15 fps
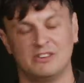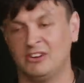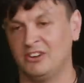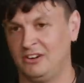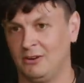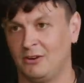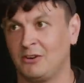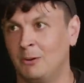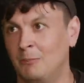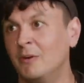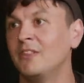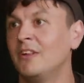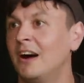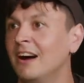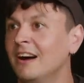you could lock on
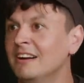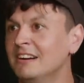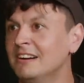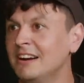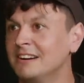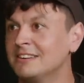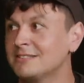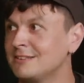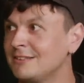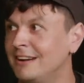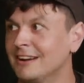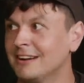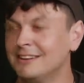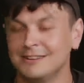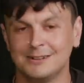with that. It's
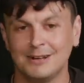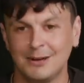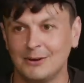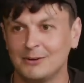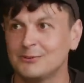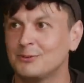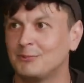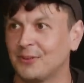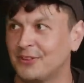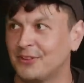like, I used with